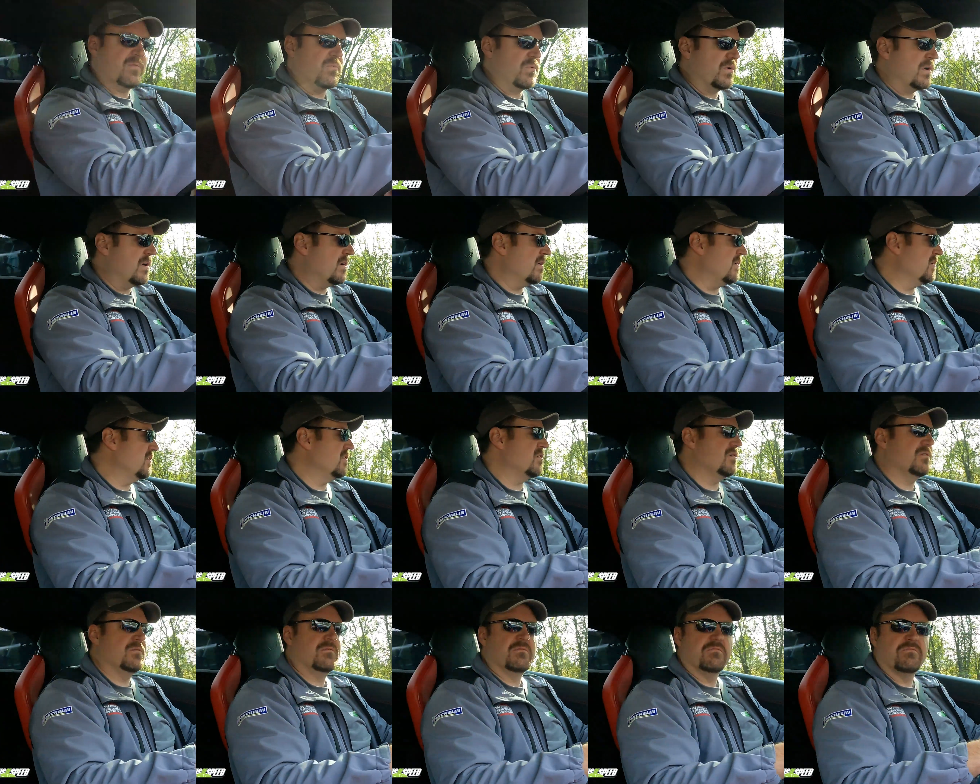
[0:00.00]
where you
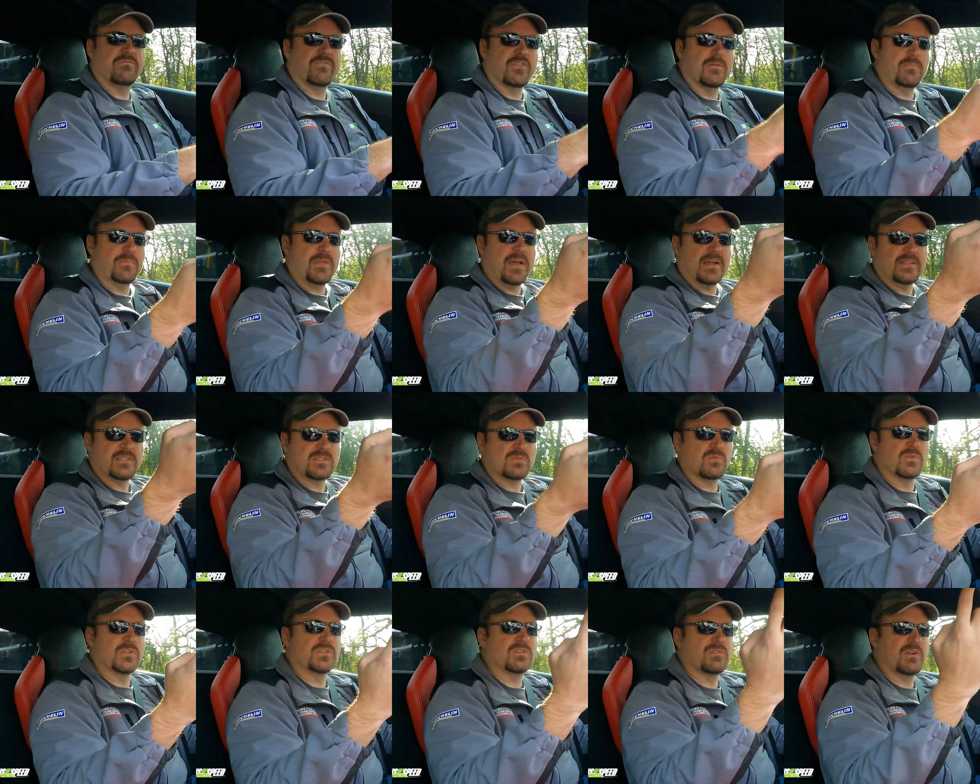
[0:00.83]
can flip that
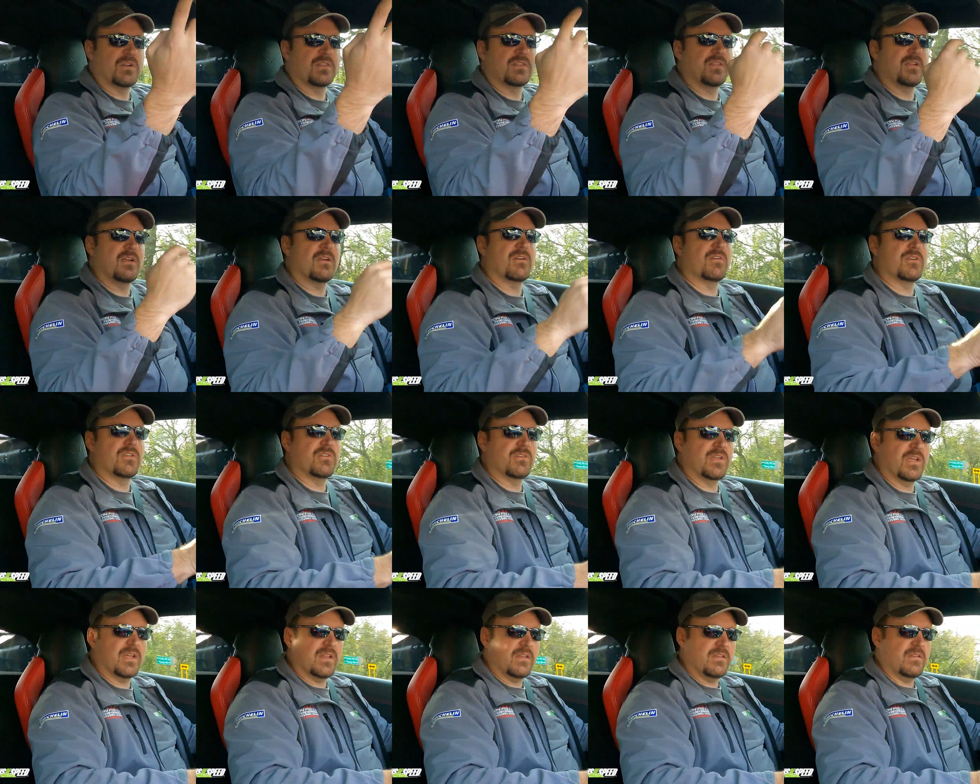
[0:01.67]
switch right there and
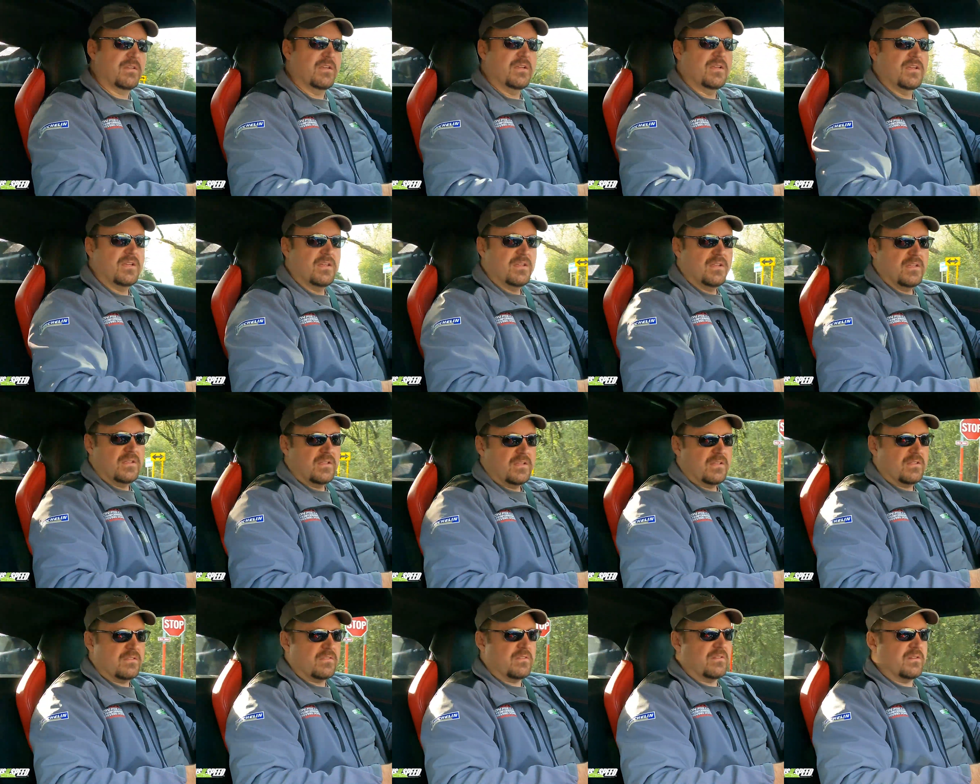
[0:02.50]
you get
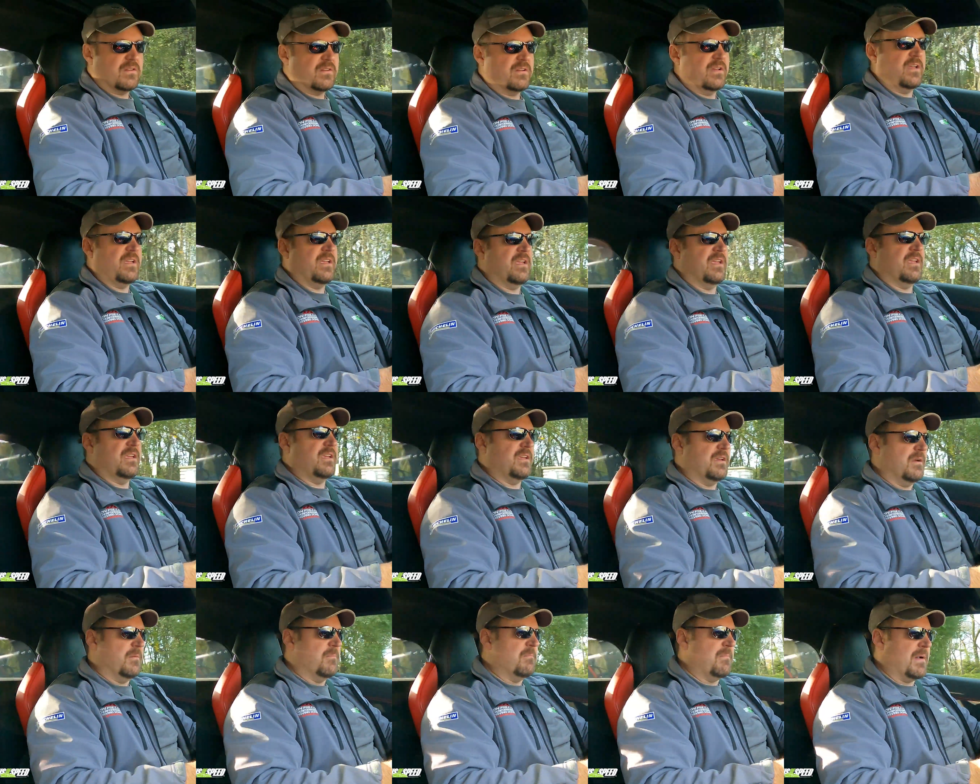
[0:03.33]

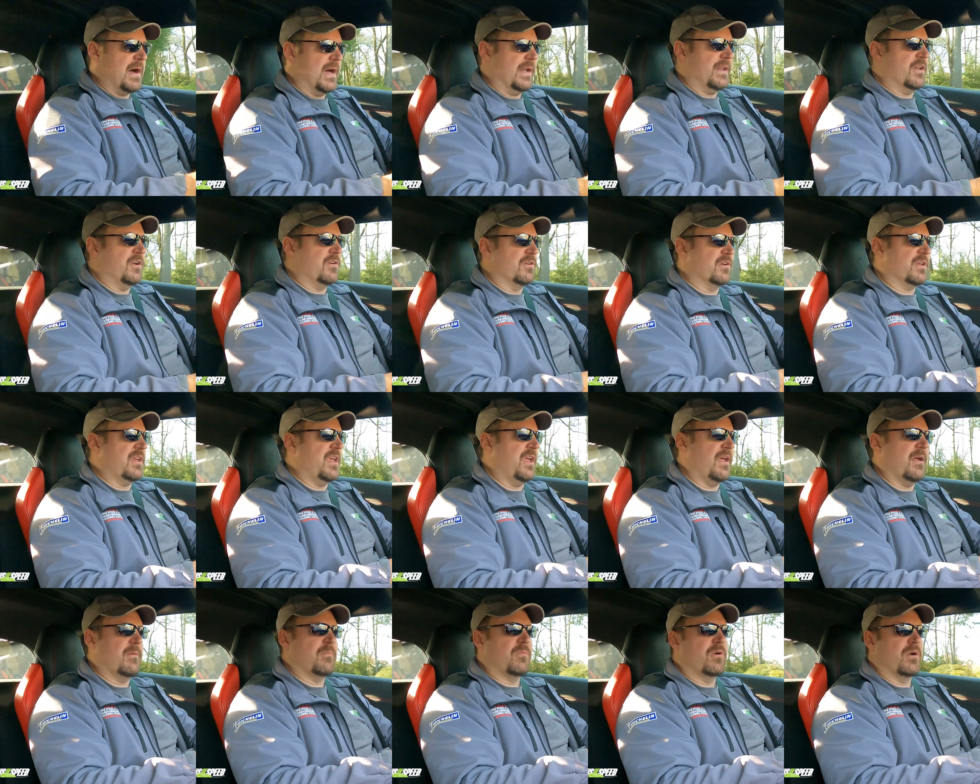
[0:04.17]
a monitor
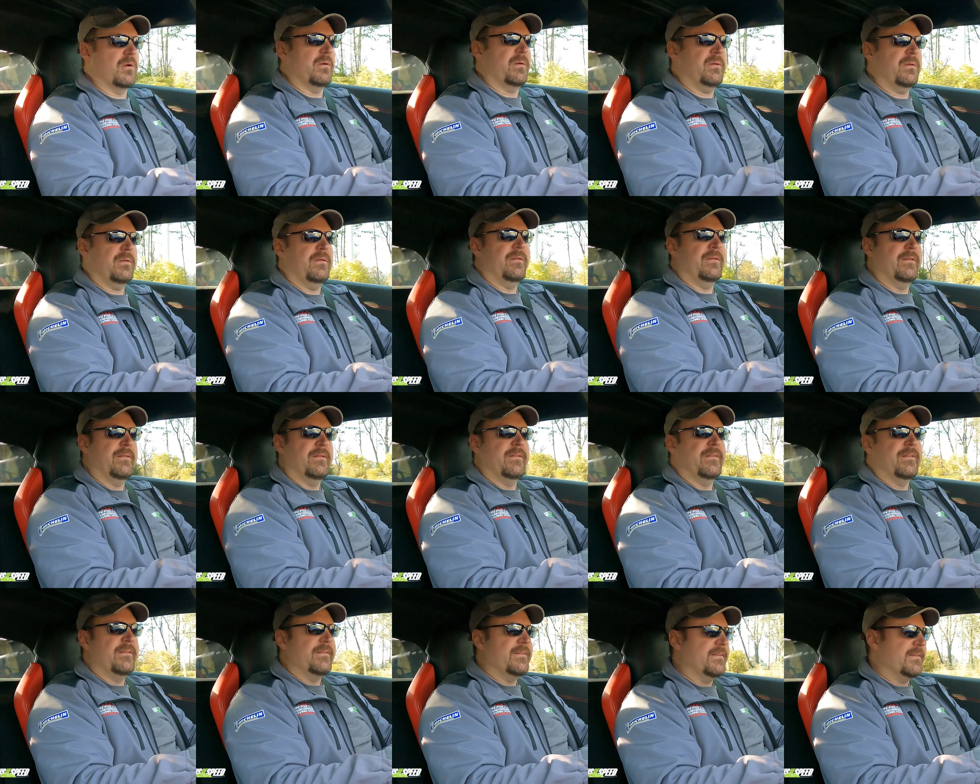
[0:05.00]
camera
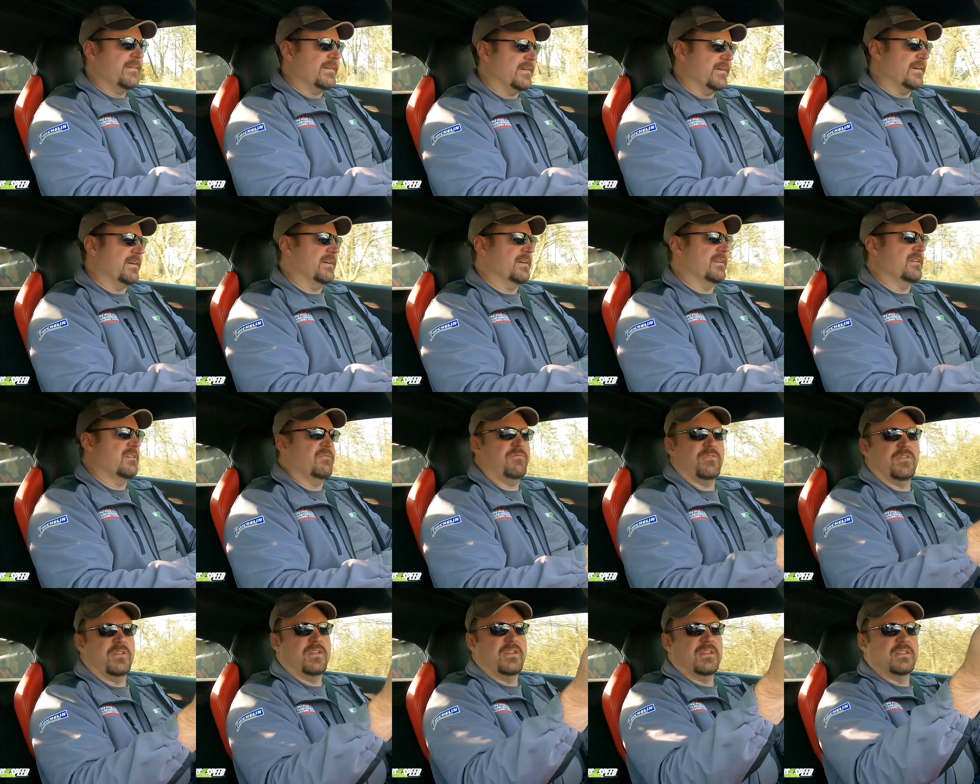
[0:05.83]

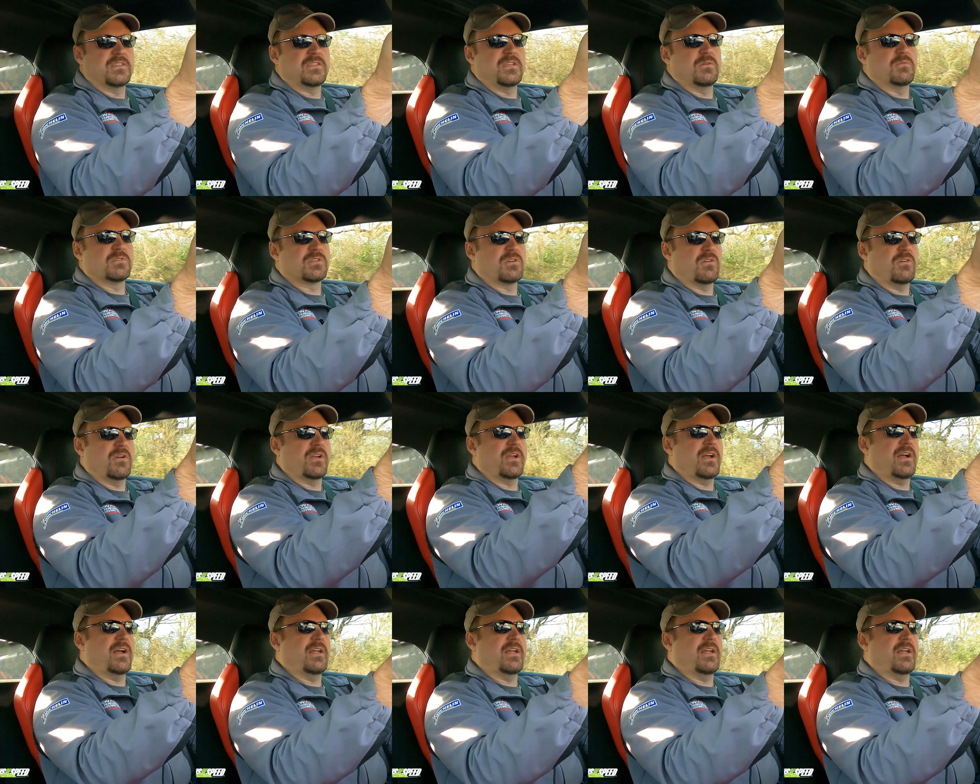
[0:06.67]
if you need to see what's going